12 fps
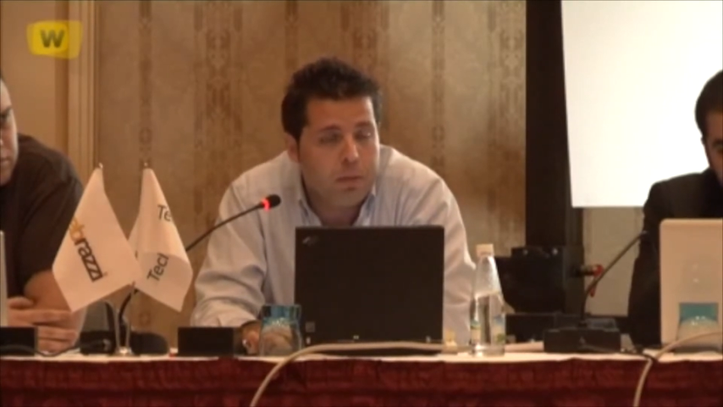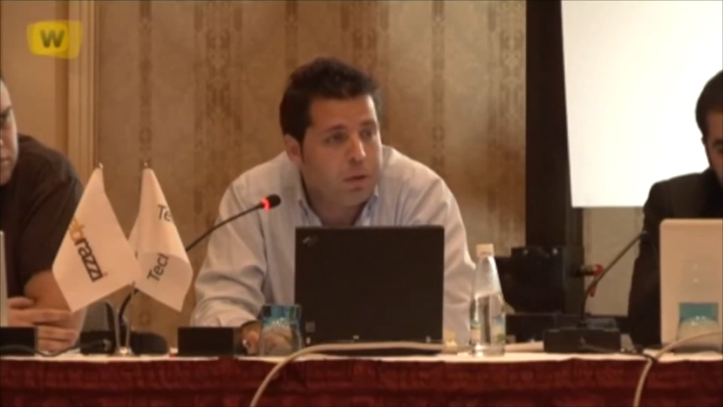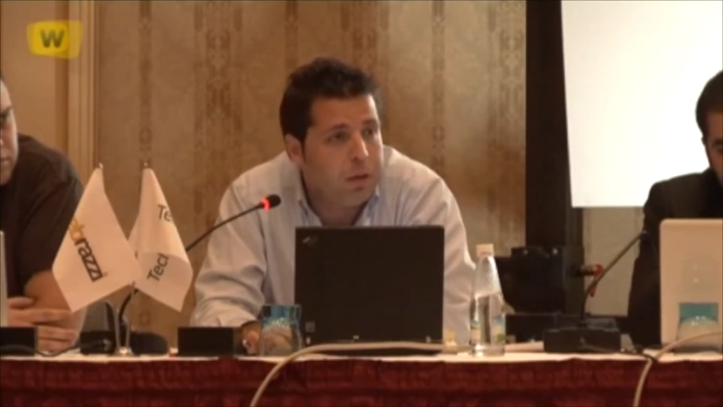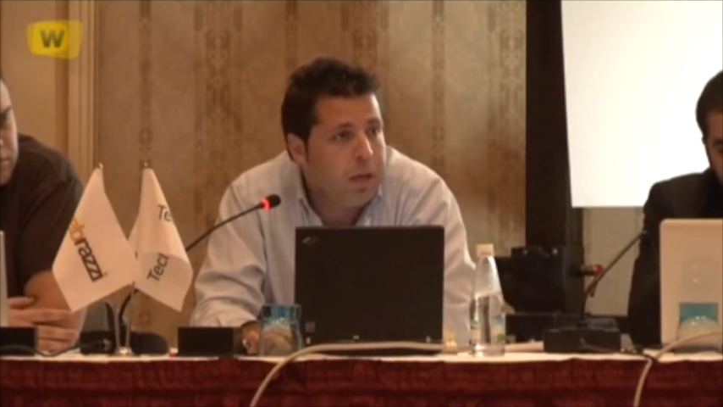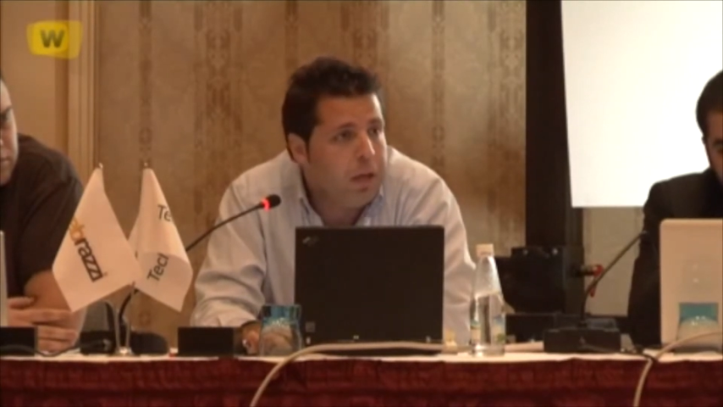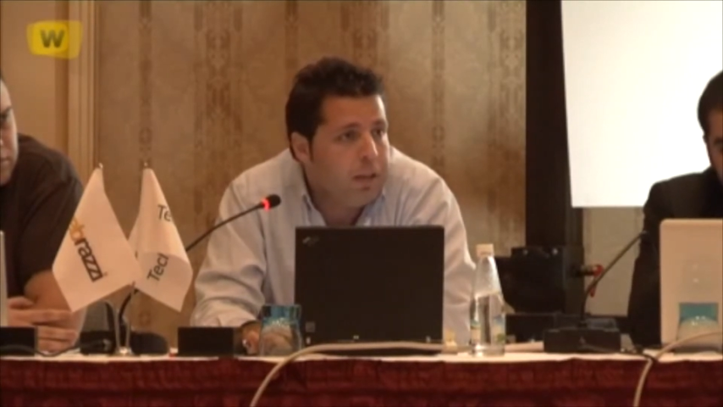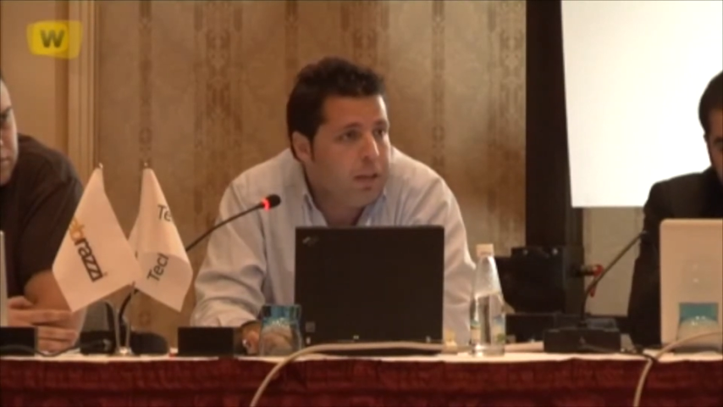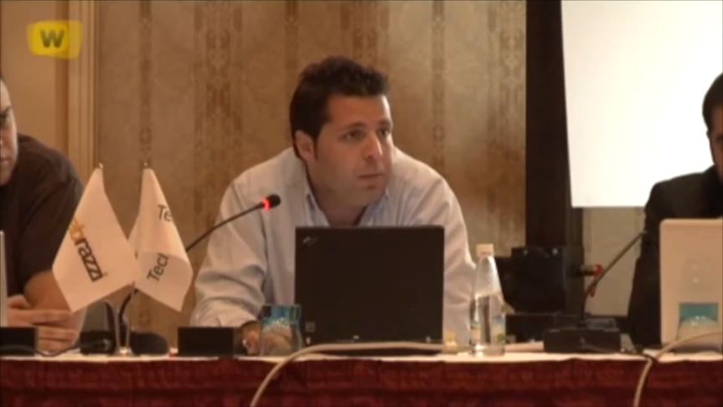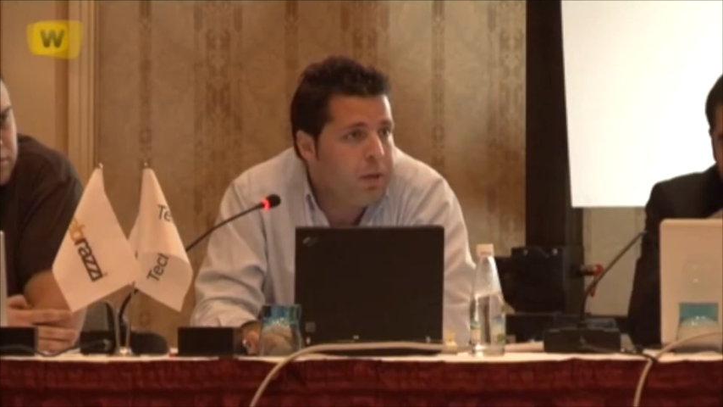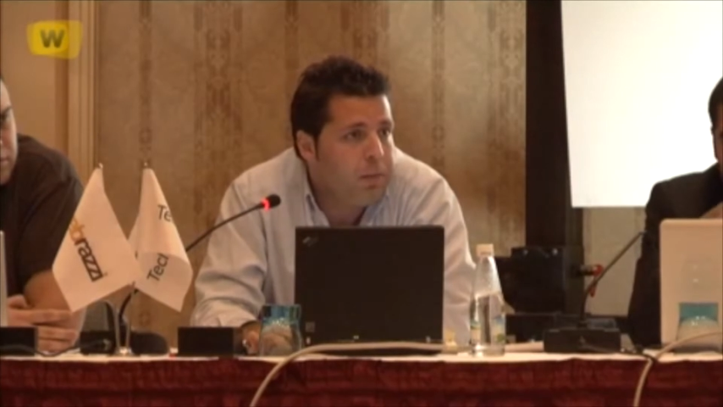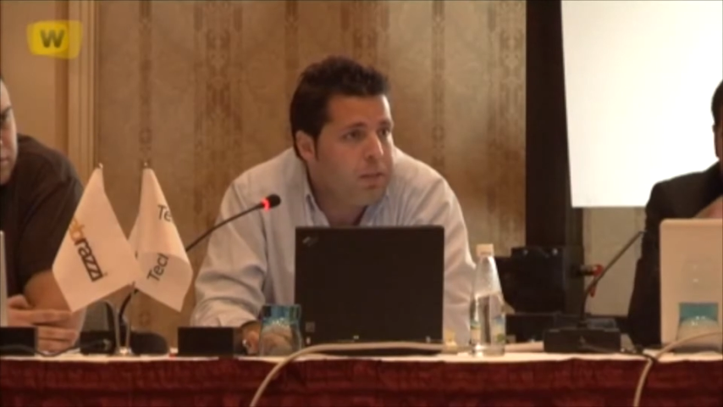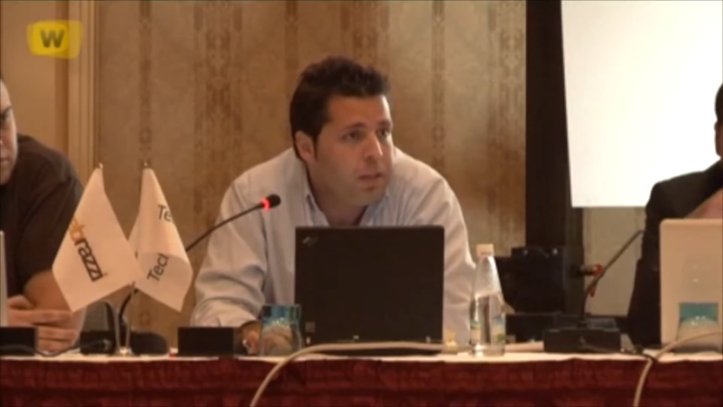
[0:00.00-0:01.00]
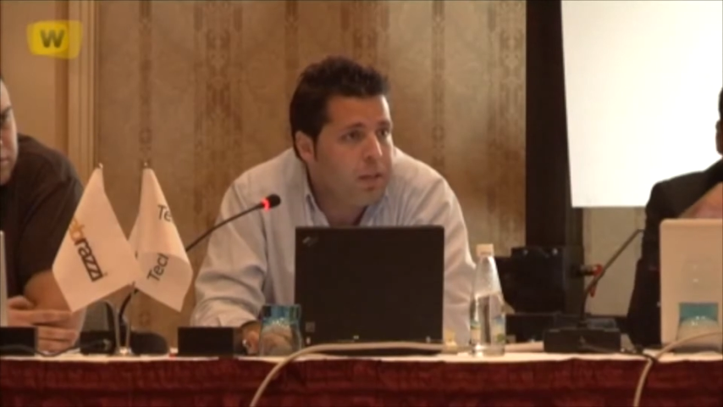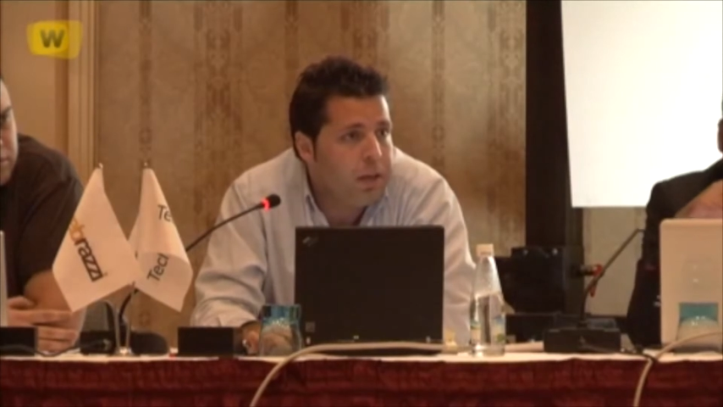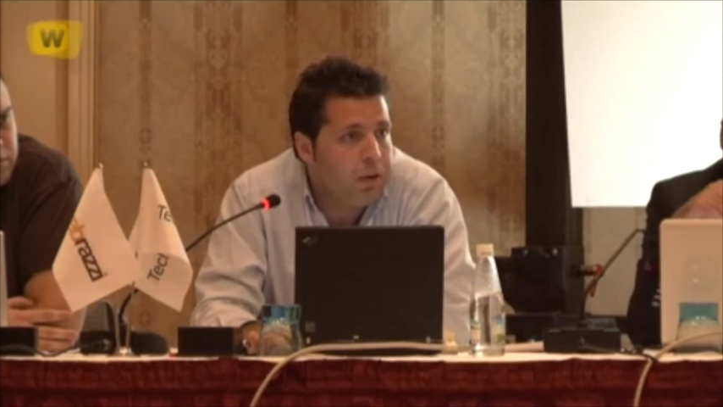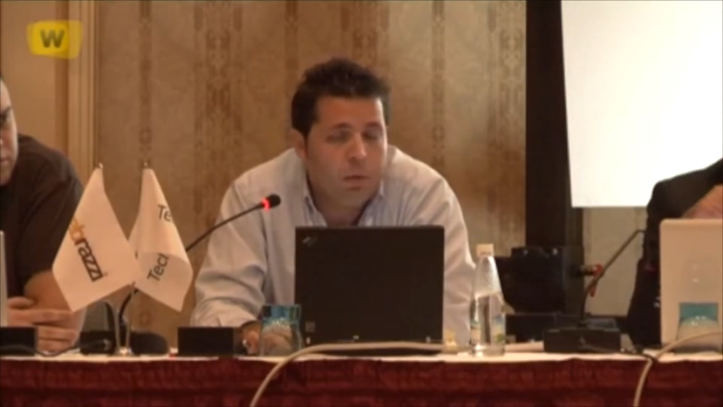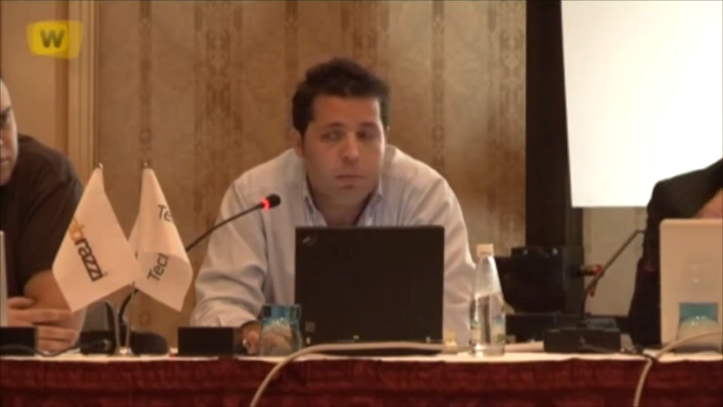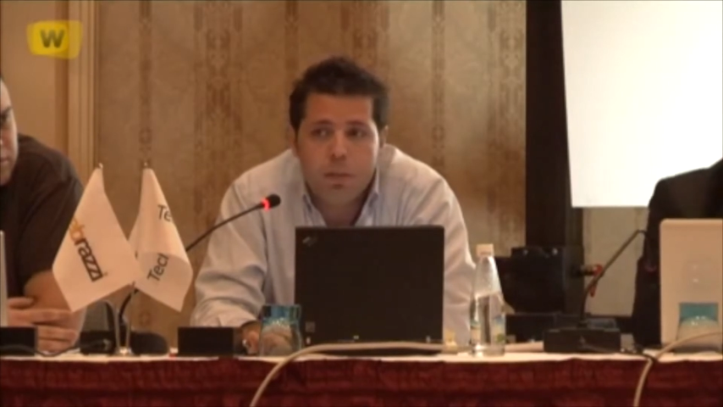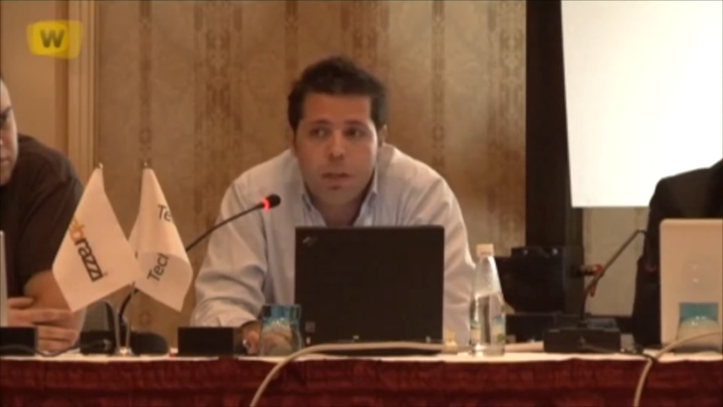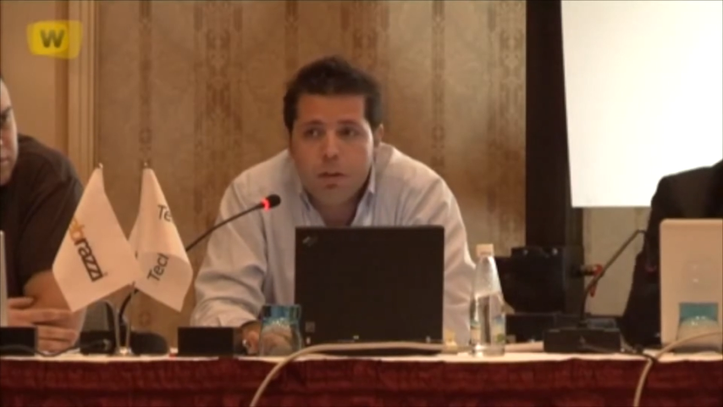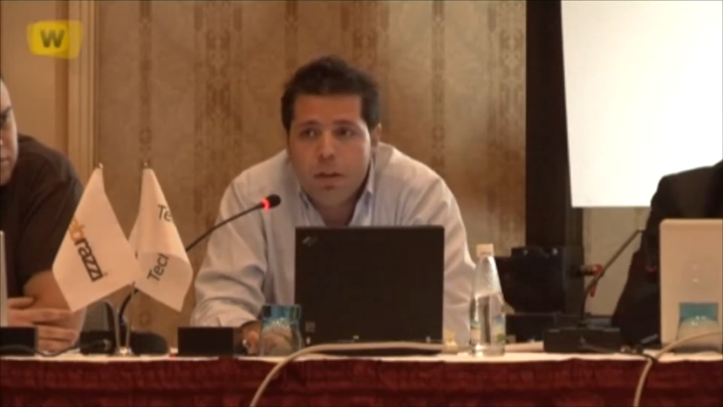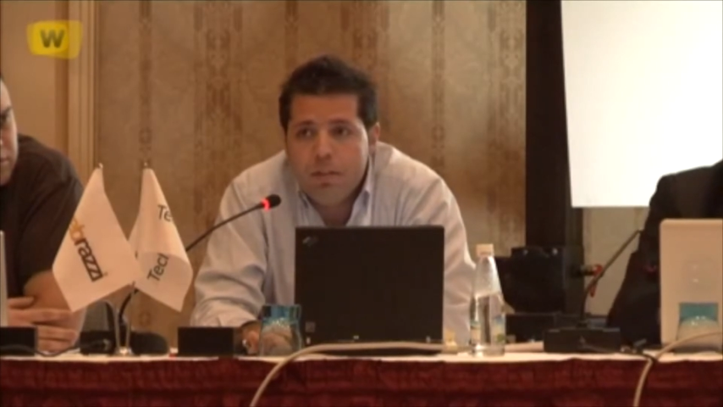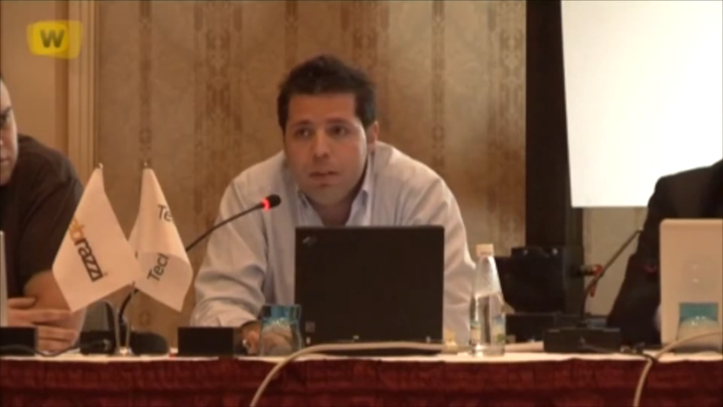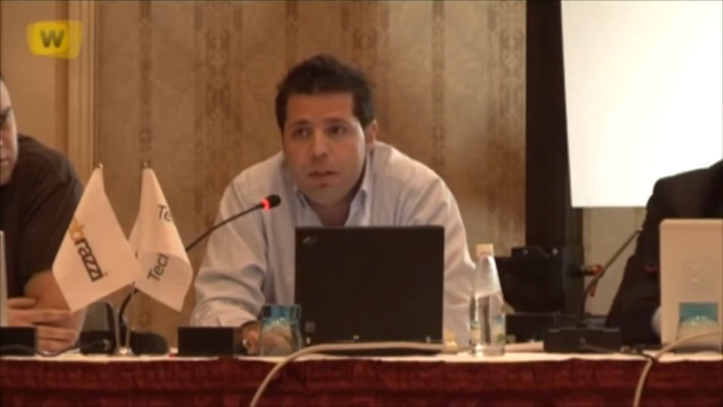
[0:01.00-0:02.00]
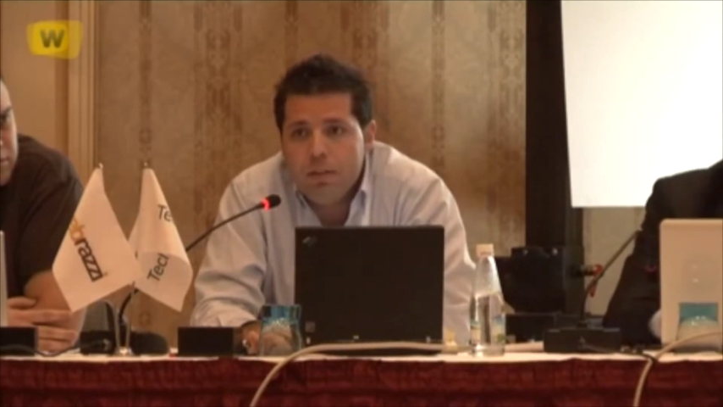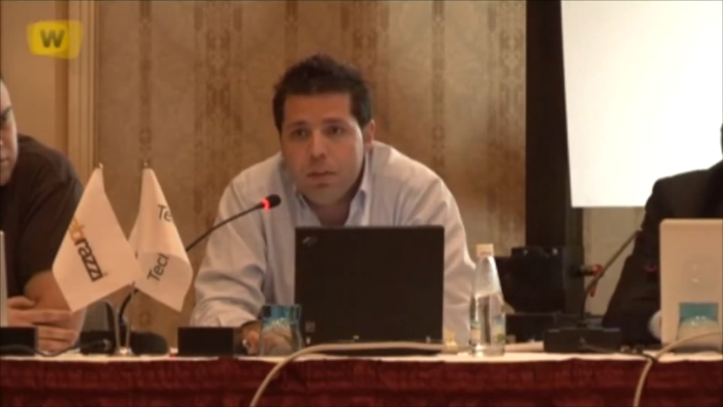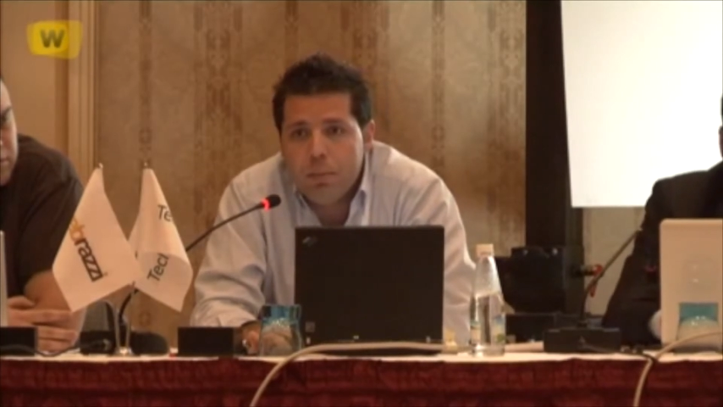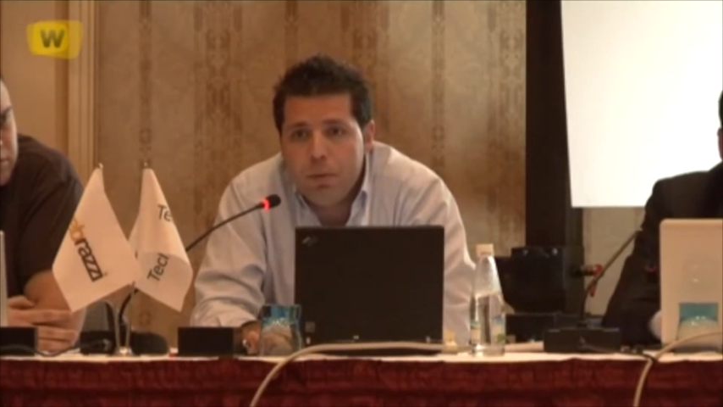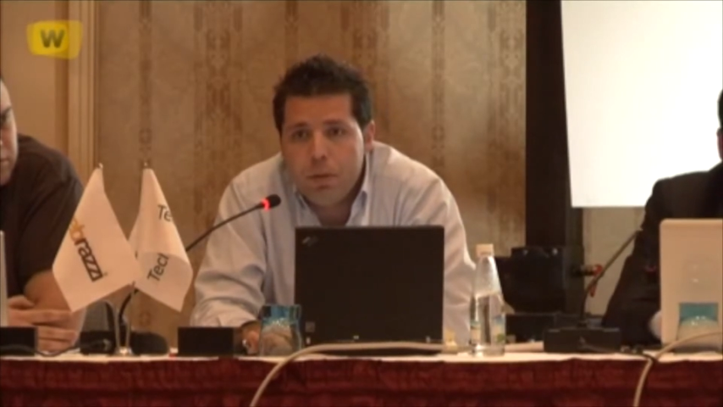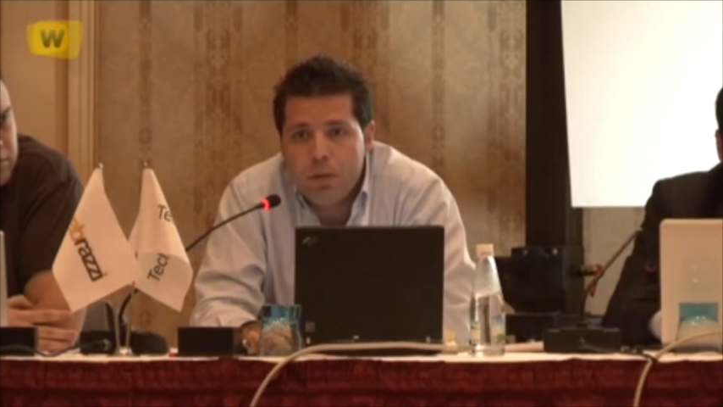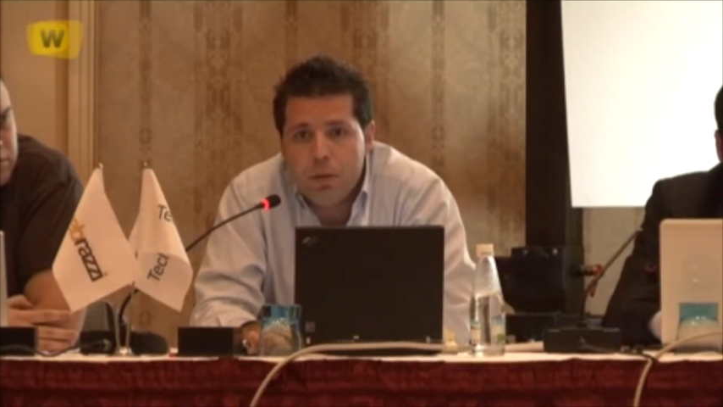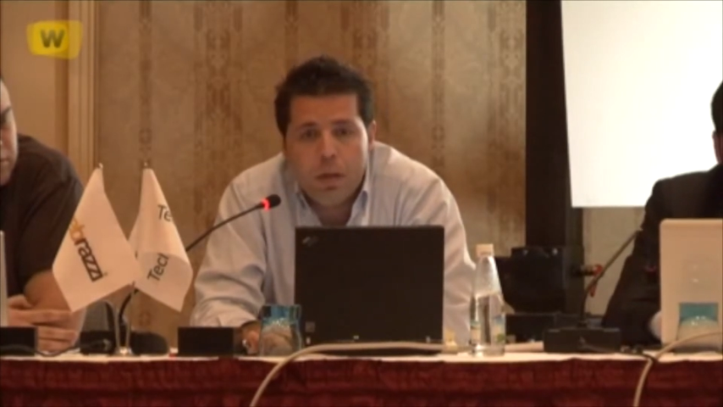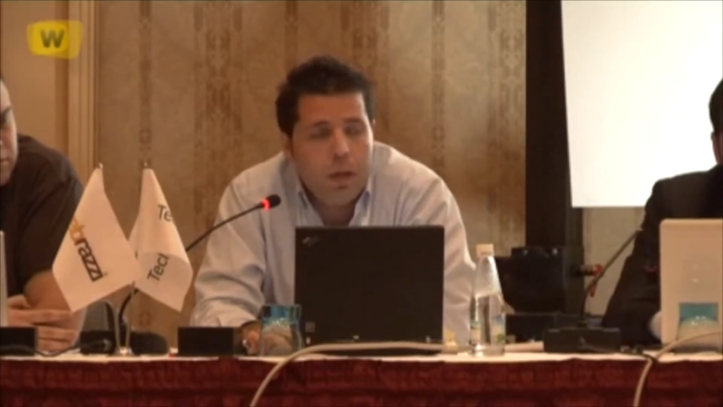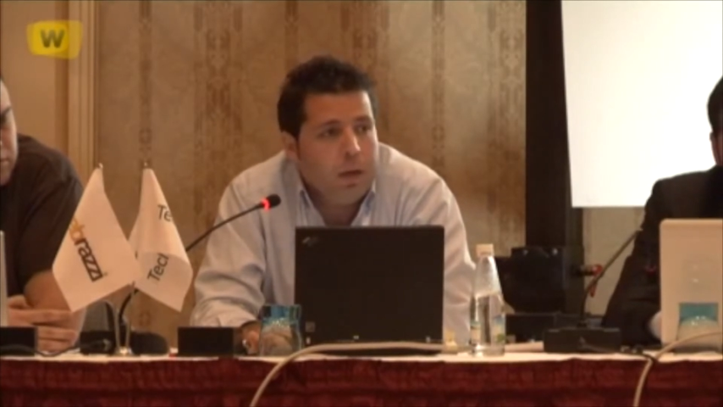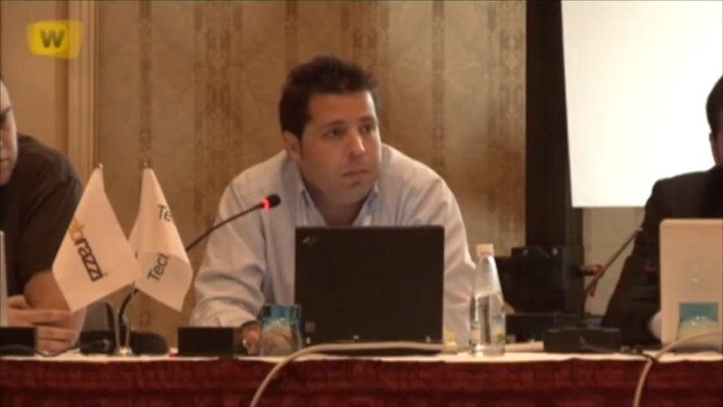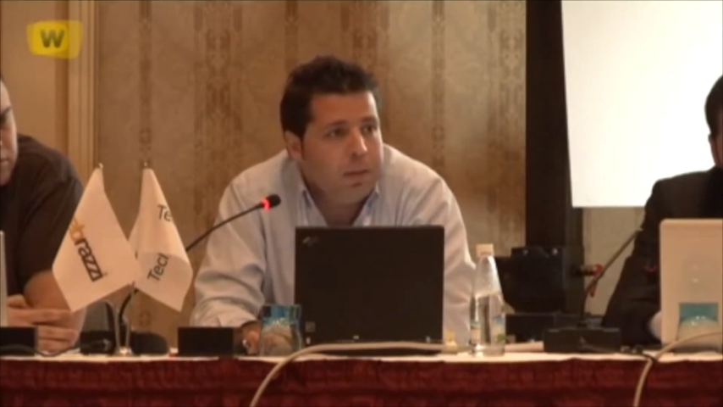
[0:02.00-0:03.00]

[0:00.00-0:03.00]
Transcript: So they may be sitting at home, they don't have a computer,